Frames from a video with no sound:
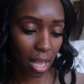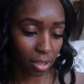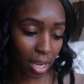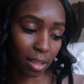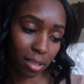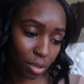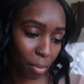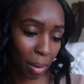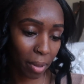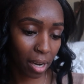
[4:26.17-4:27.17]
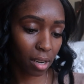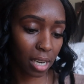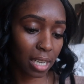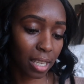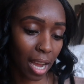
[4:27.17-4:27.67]
So yeah, this is what my planner
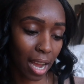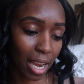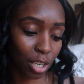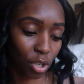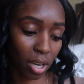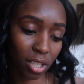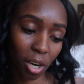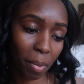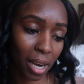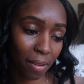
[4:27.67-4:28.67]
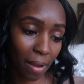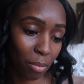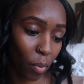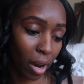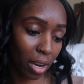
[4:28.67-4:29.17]
is. I do need to start planning
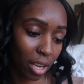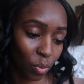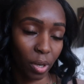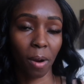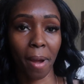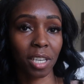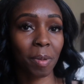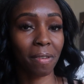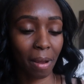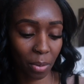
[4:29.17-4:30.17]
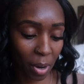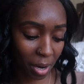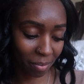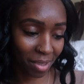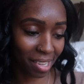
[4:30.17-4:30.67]
February because we are about to be in February.